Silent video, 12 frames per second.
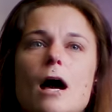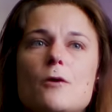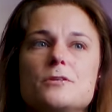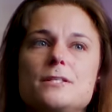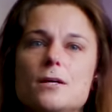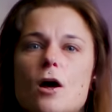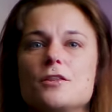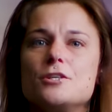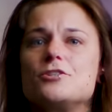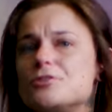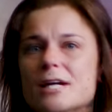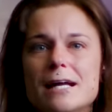was still on the
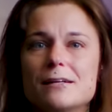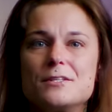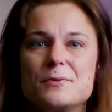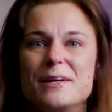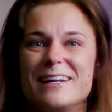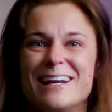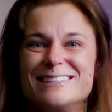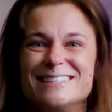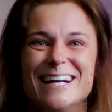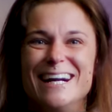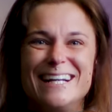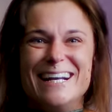streets when
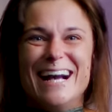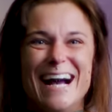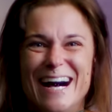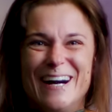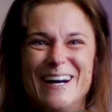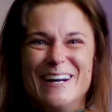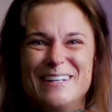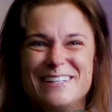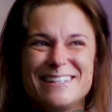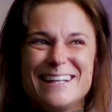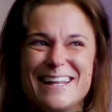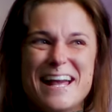
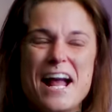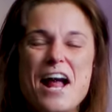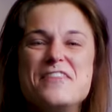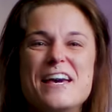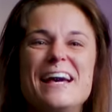I